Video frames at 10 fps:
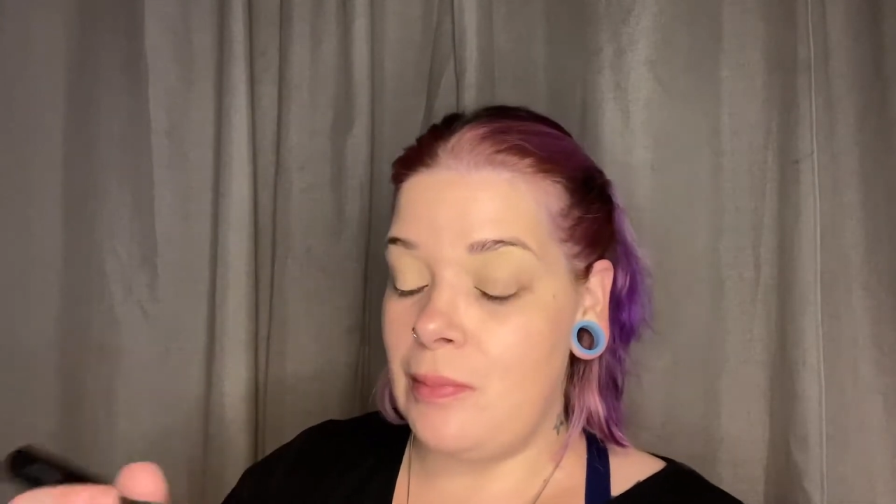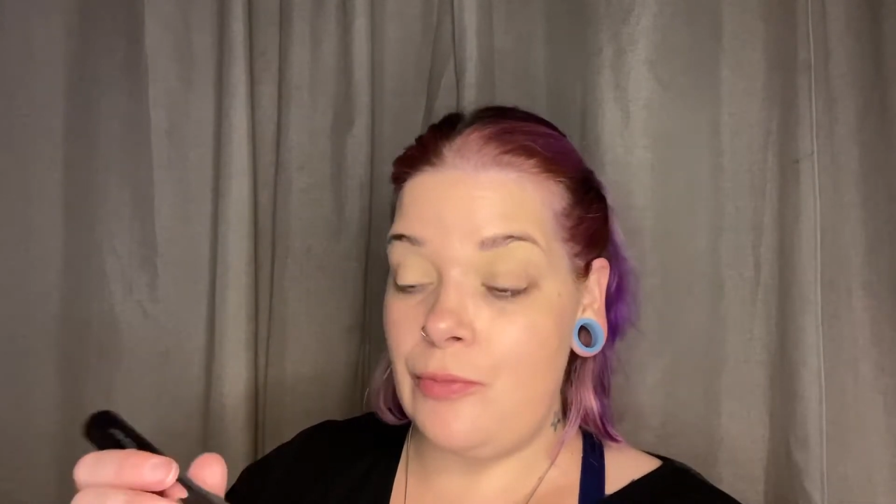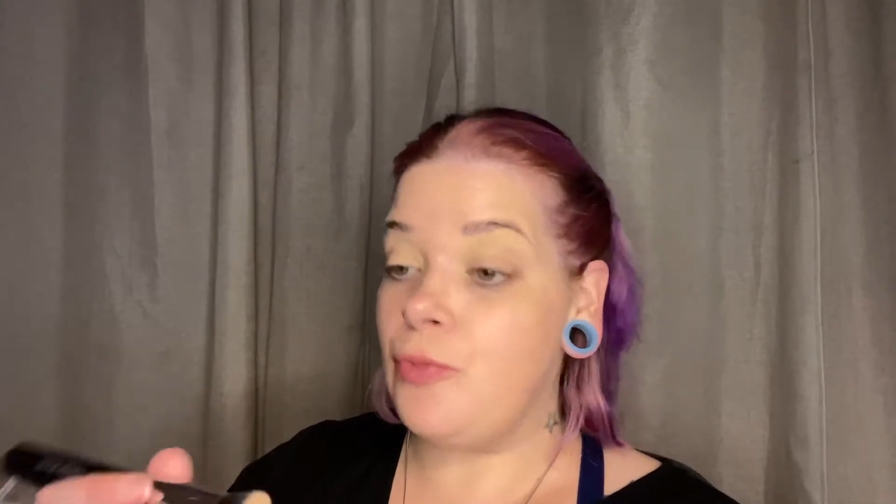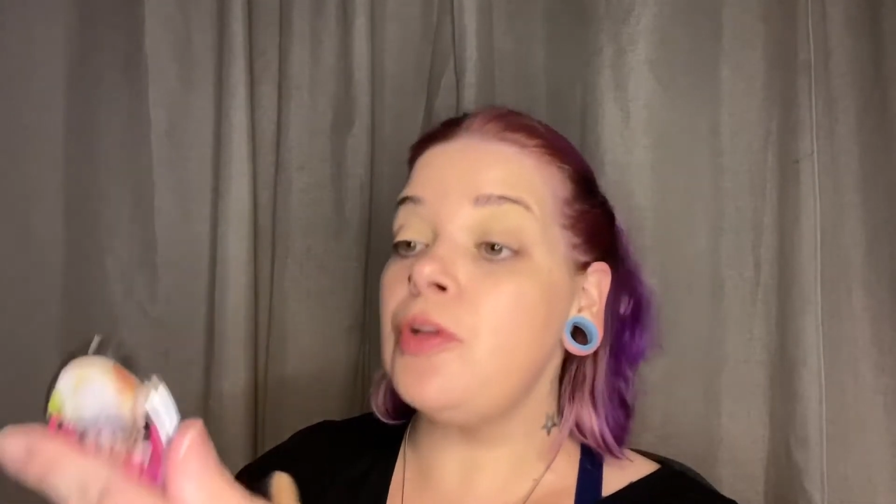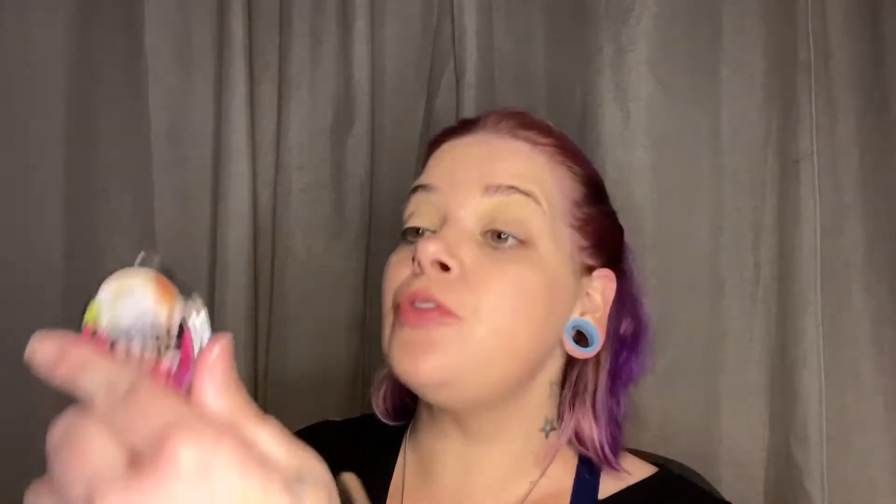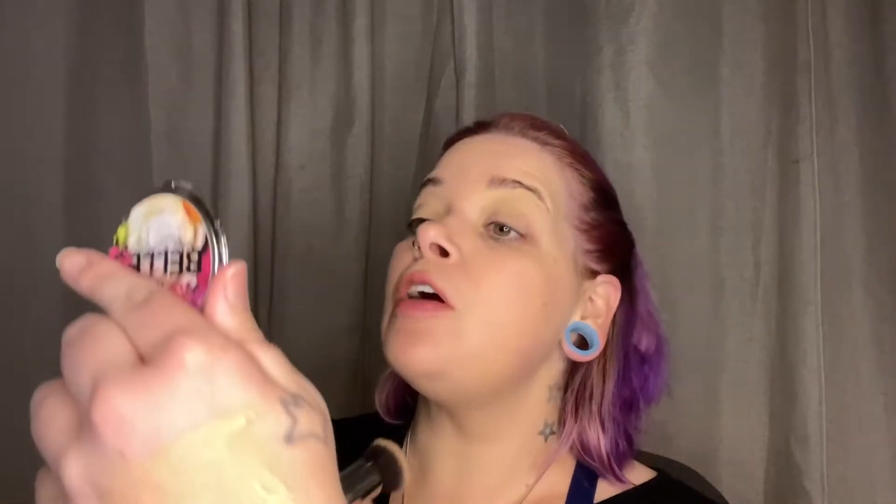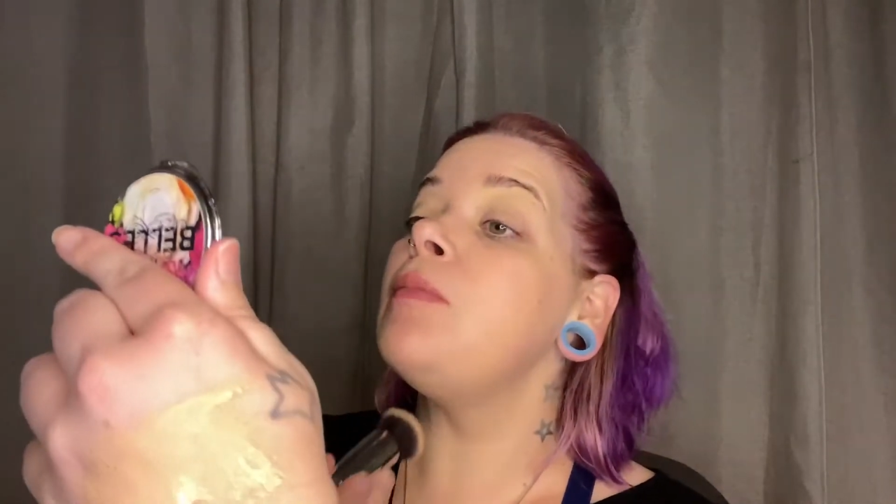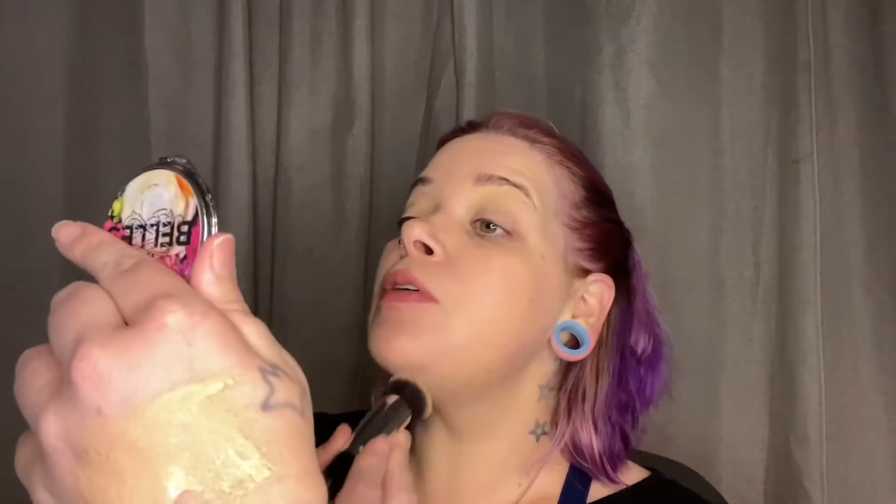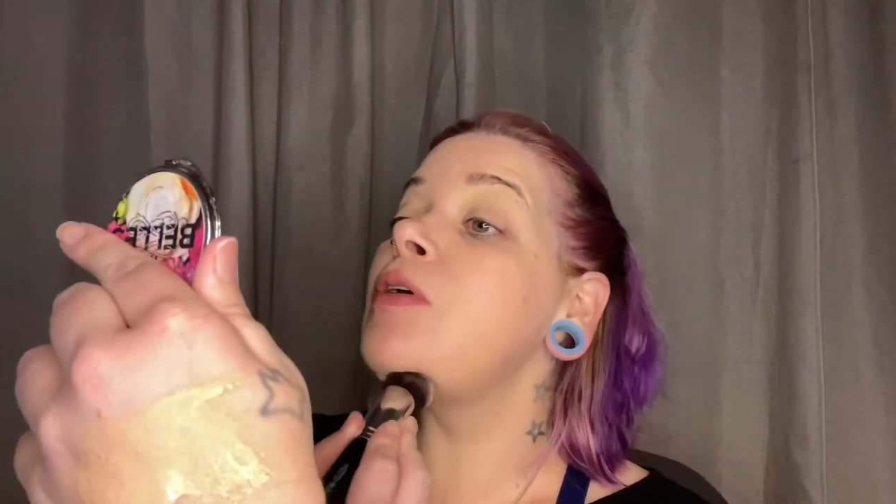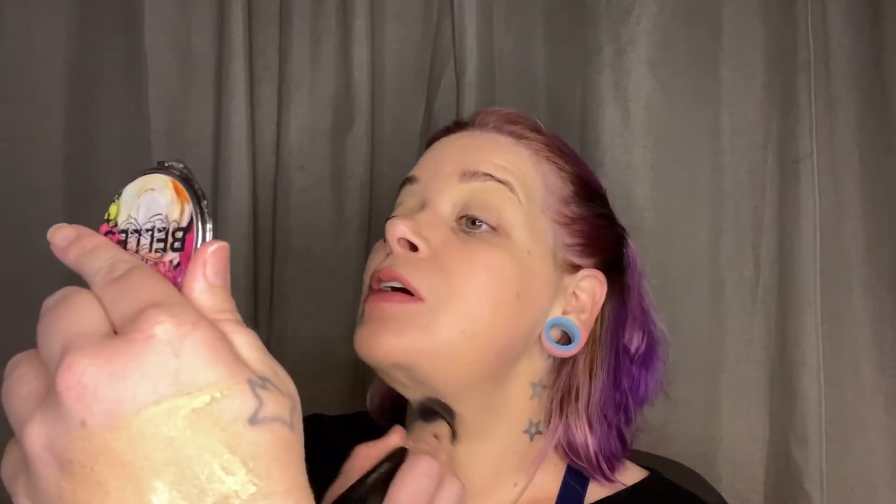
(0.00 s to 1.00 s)
really driving
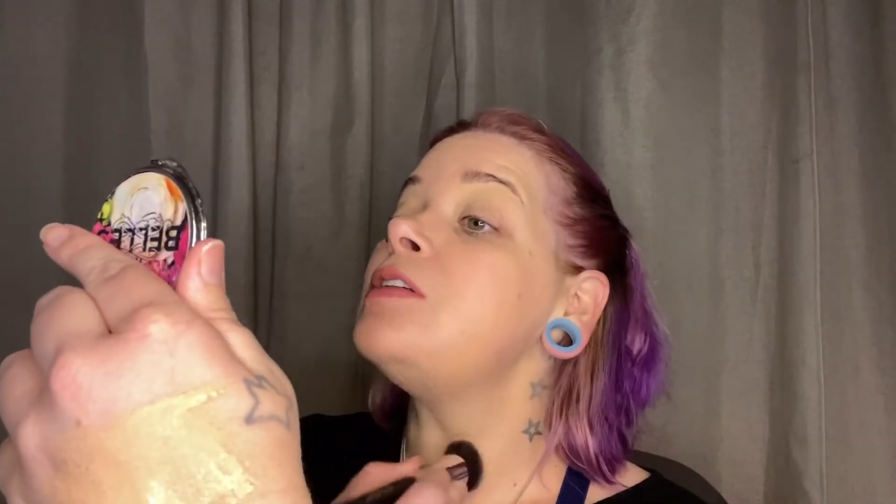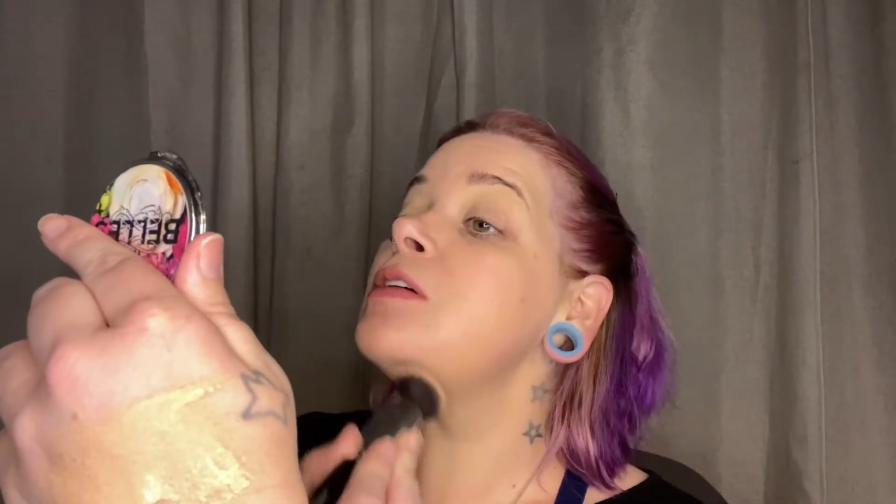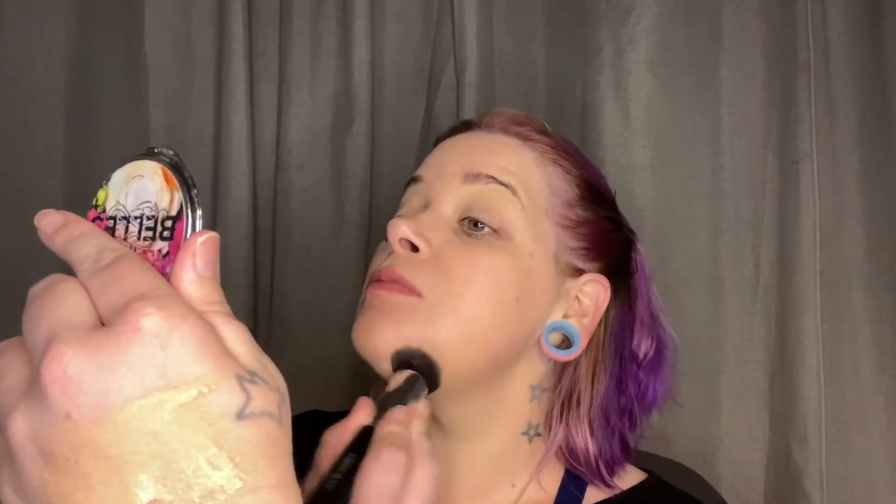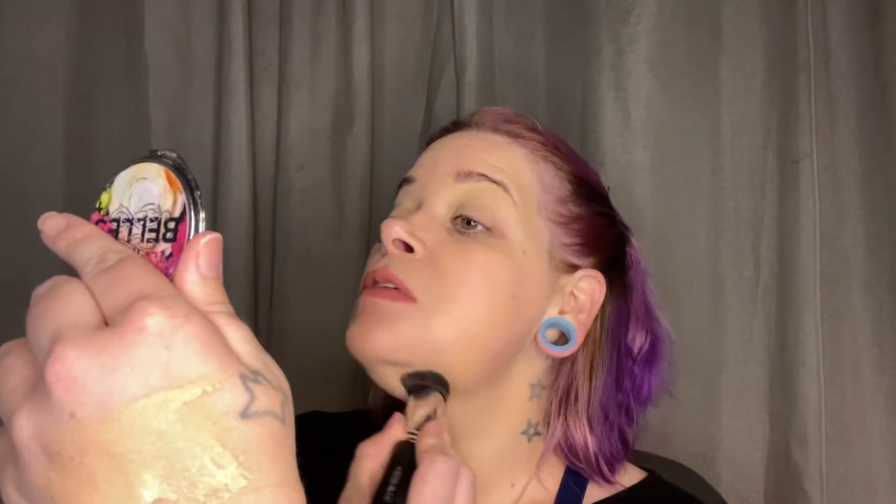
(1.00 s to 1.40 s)
me crazy.